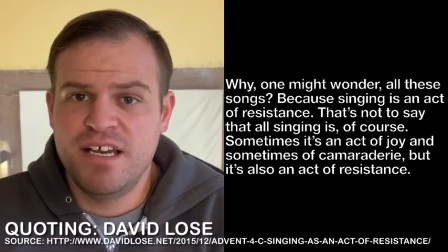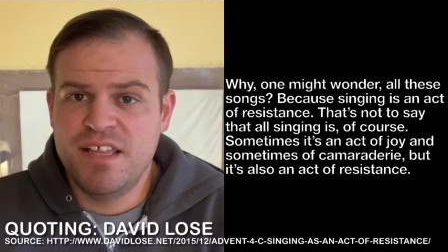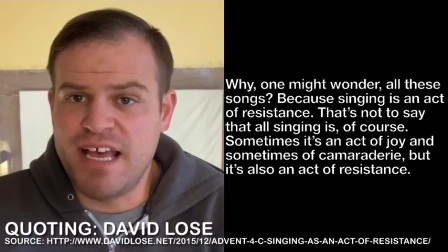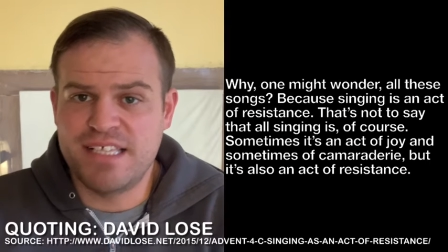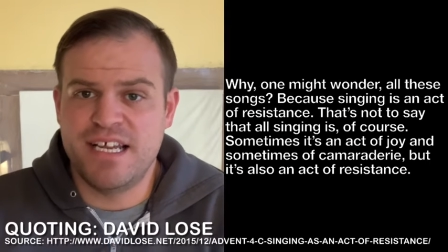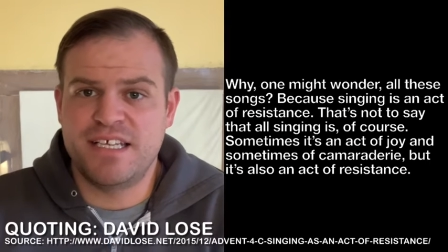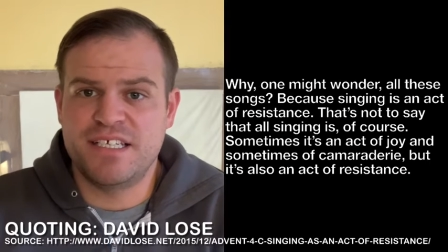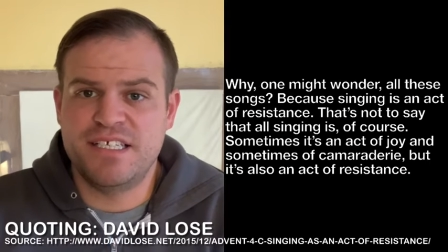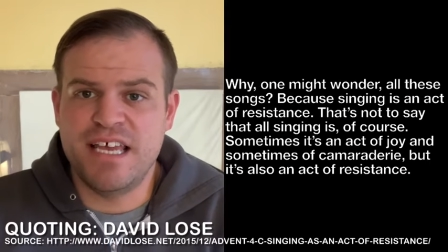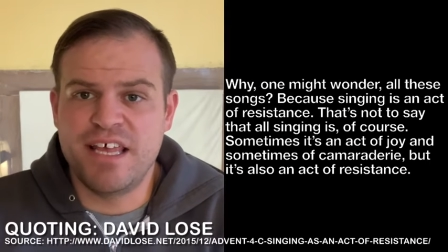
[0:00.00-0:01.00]
That's not to
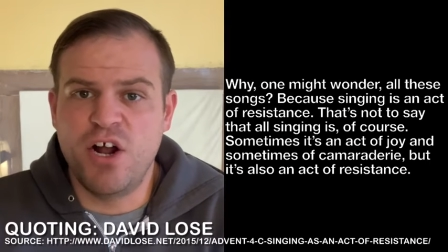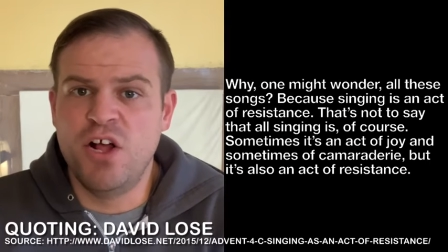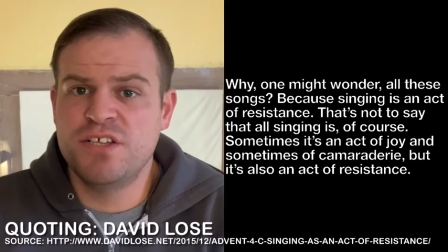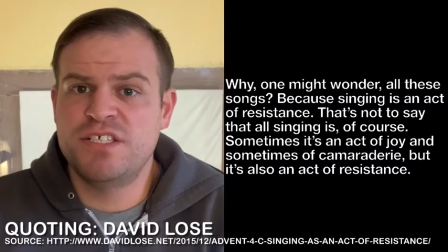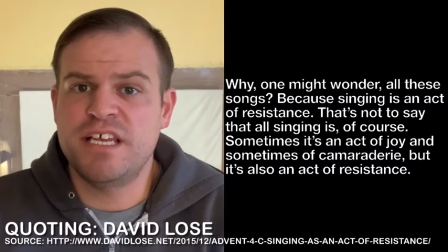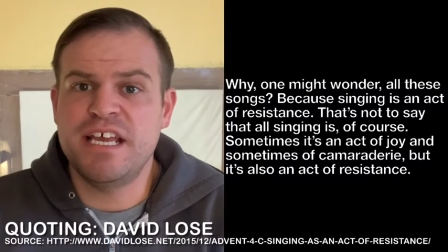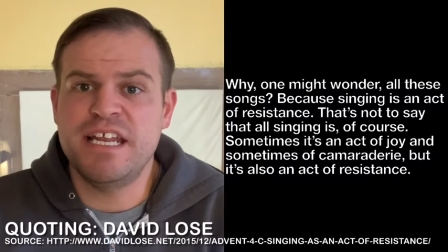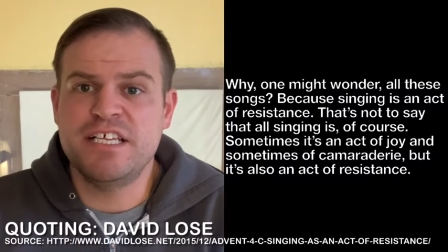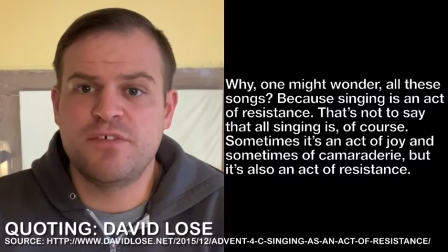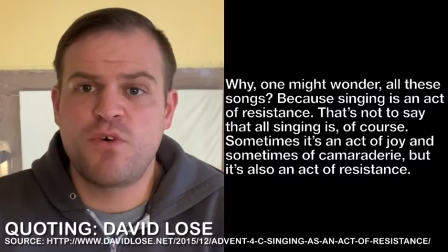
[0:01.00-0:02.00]
say that all singing
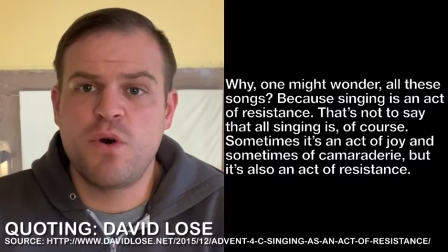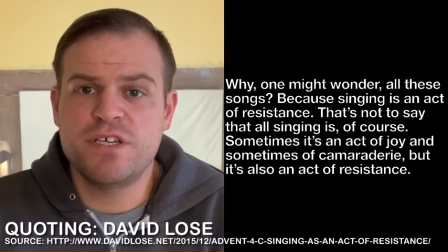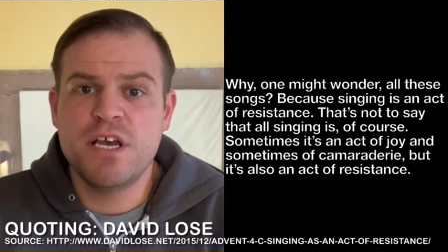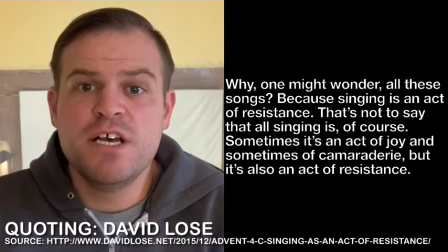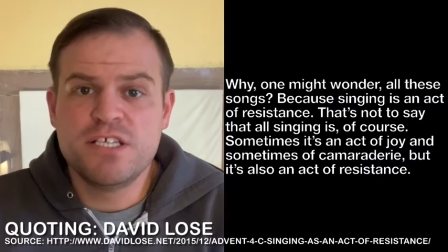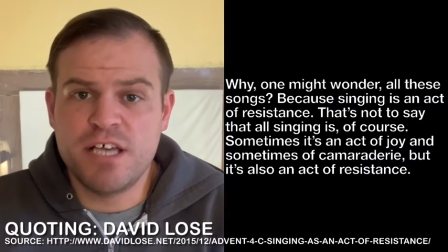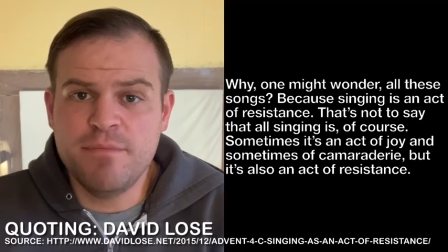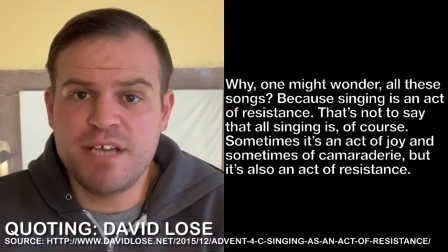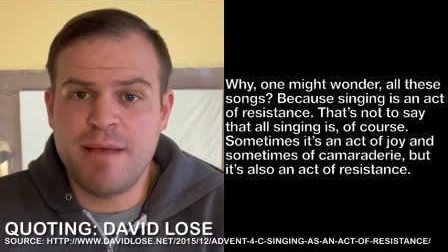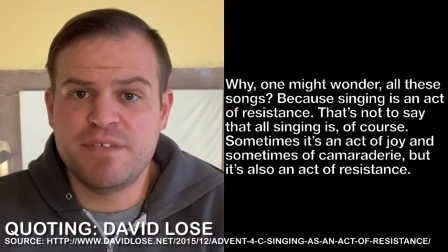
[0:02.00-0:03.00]
is, of course.
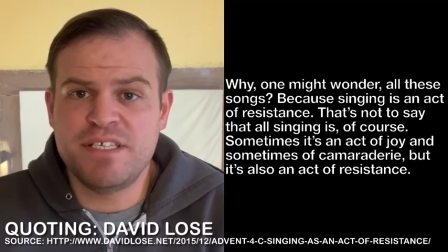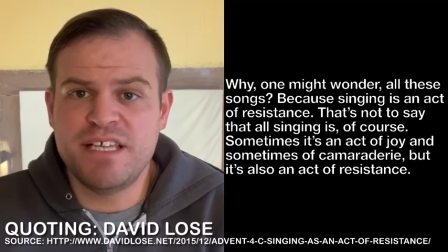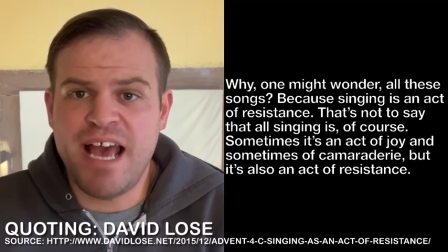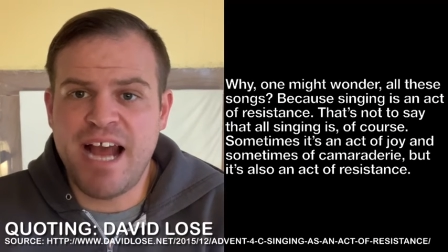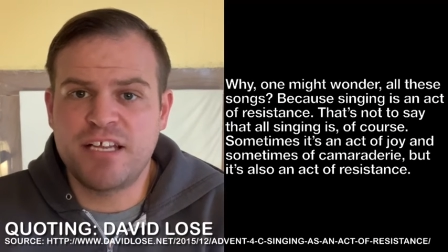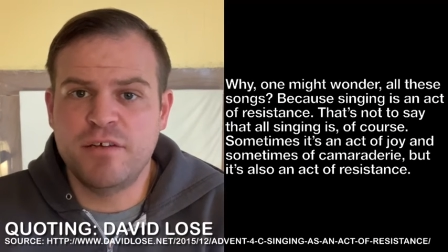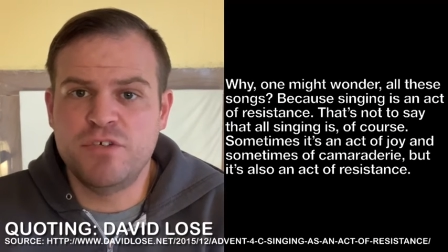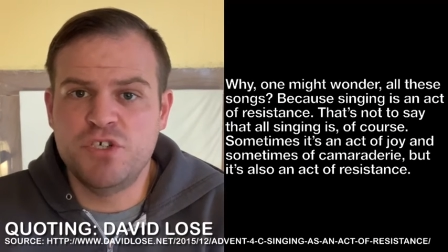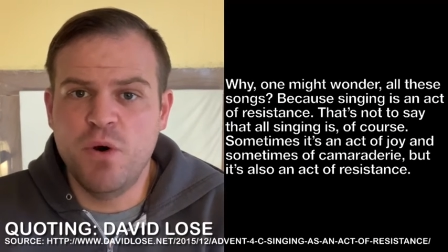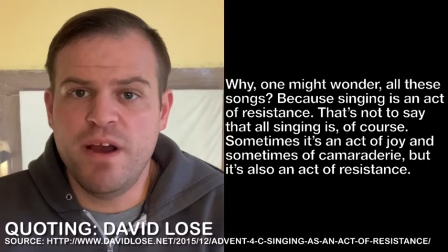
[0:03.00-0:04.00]
Sometimes it's an act of
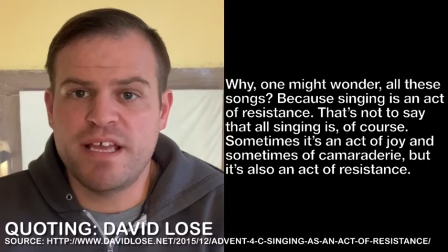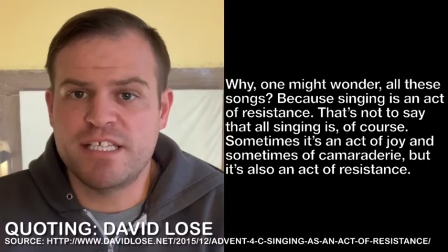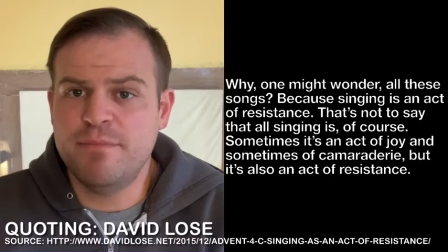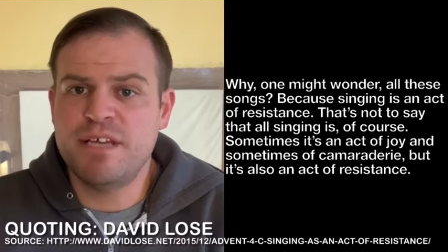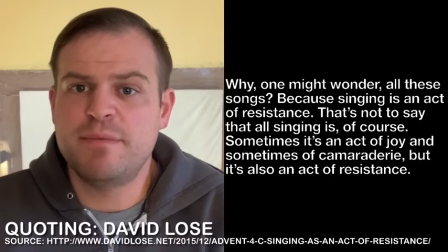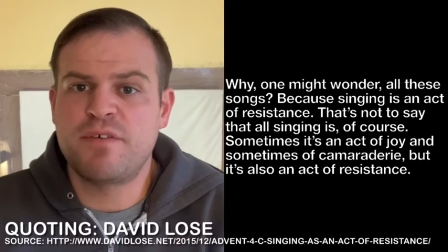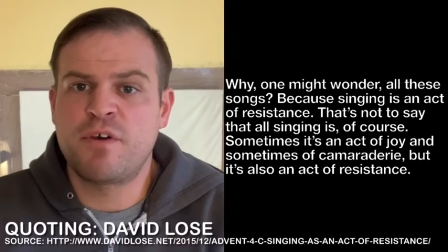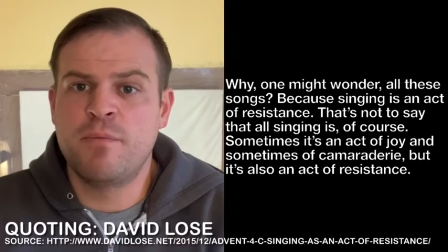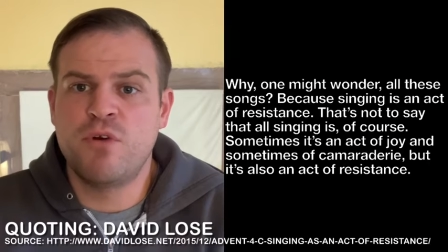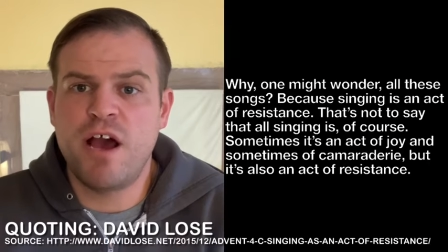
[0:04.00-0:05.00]
joy and sometimes of
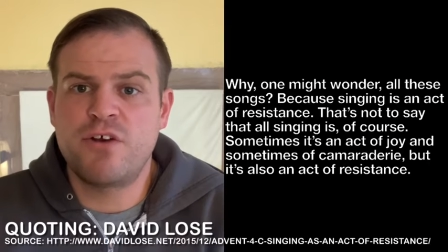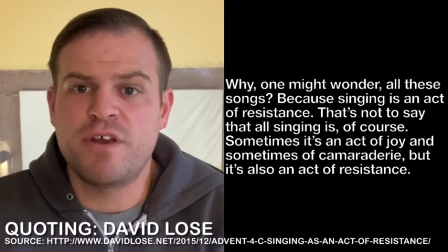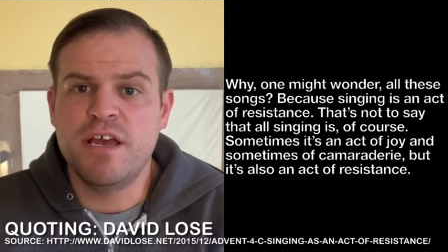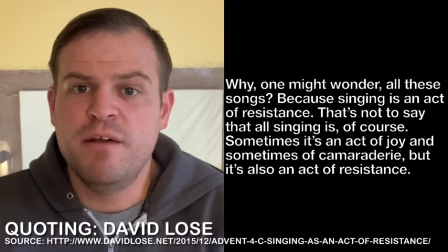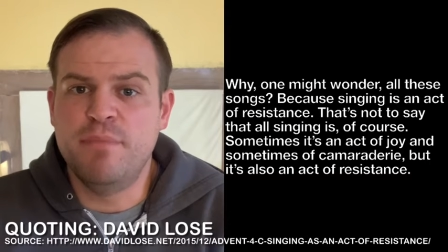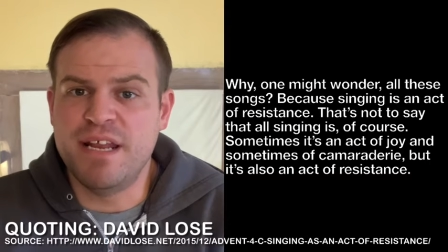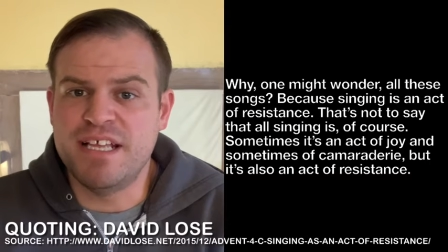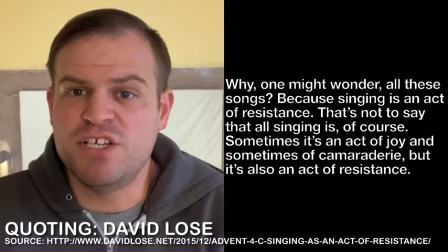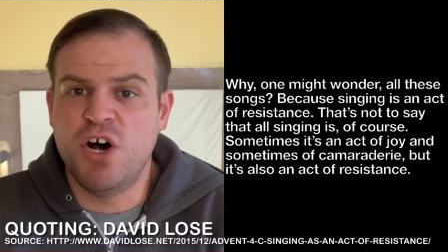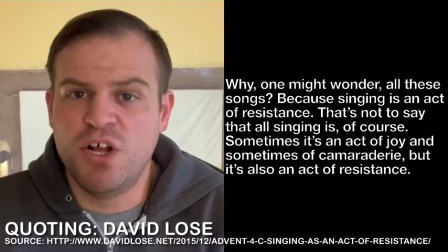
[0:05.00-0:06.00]
camaraderie, but
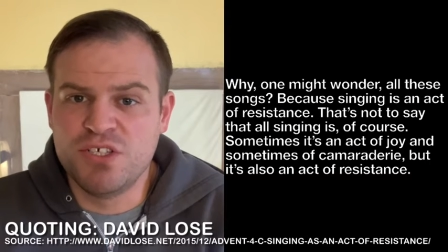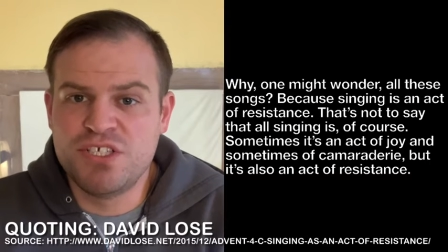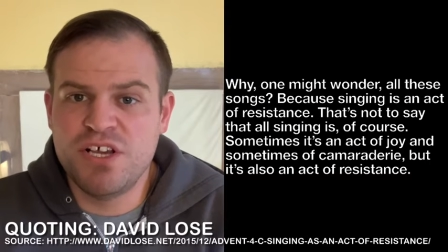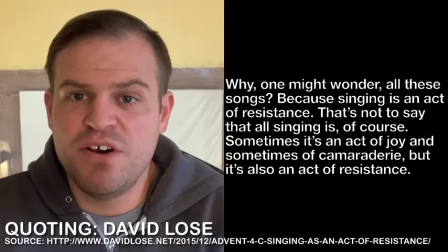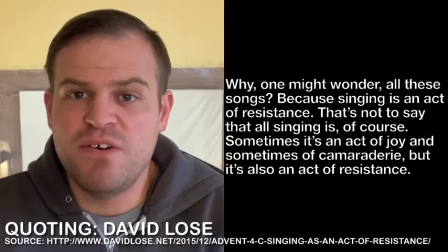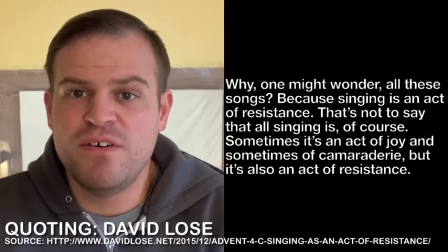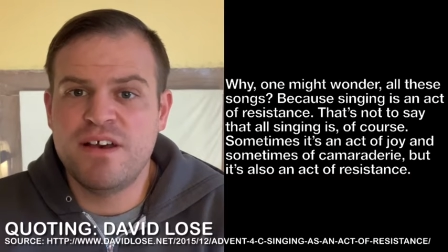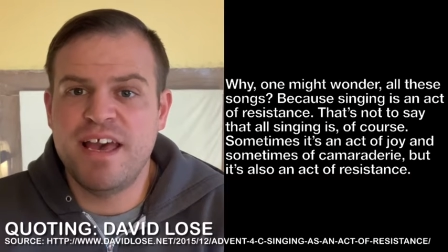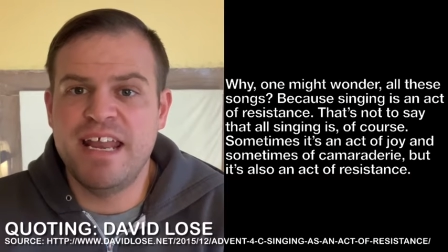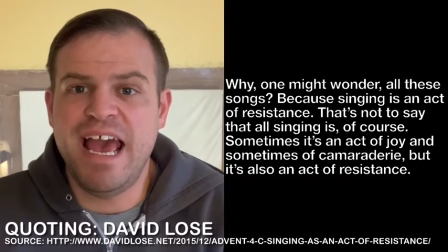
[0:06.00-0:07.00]
it's also
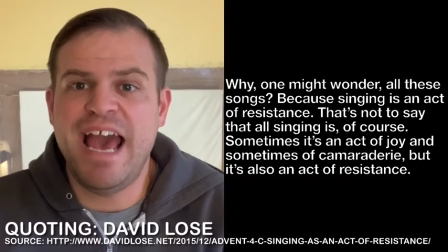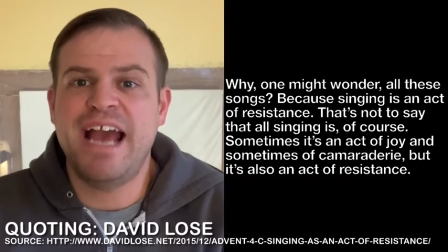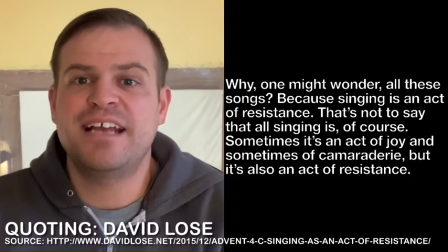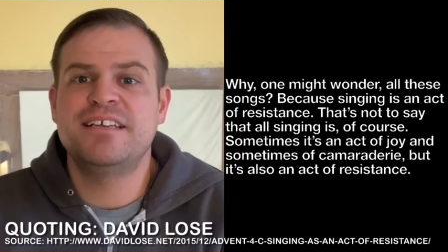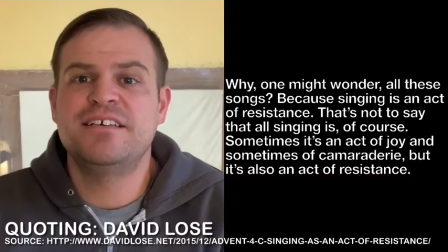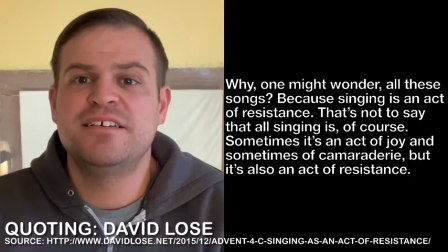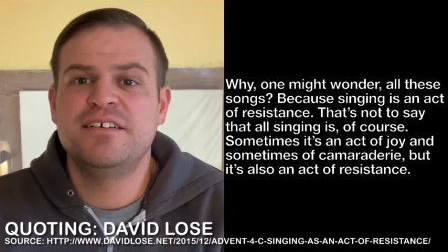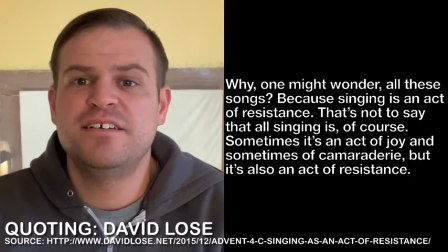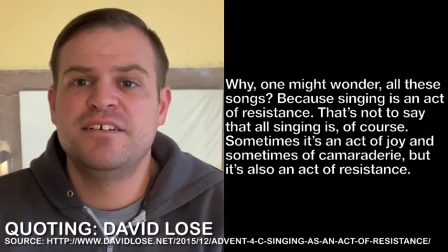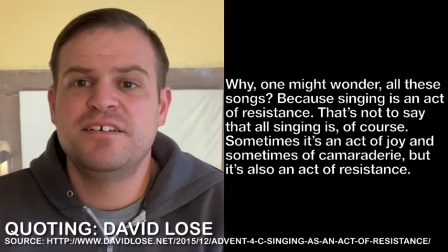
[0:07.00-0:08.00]
an act
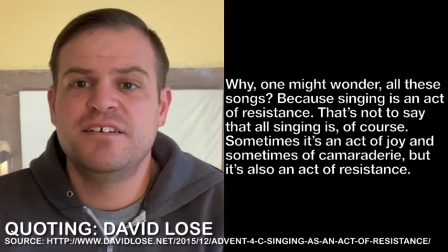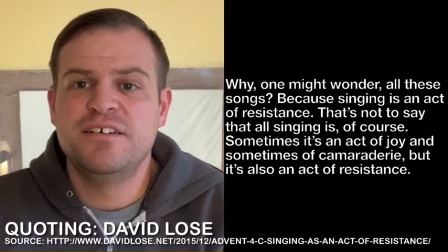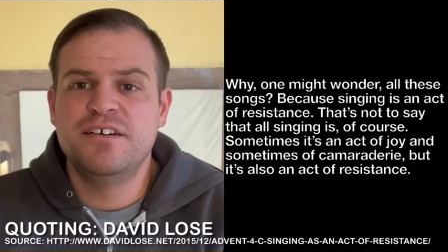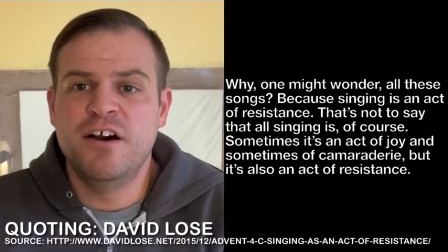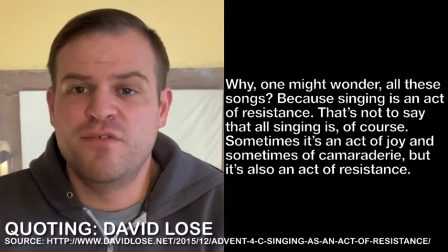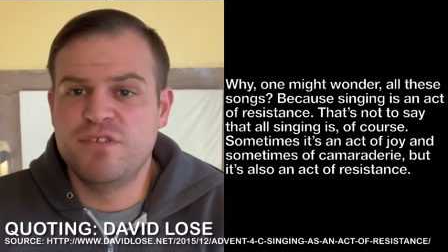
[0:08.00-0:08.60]
of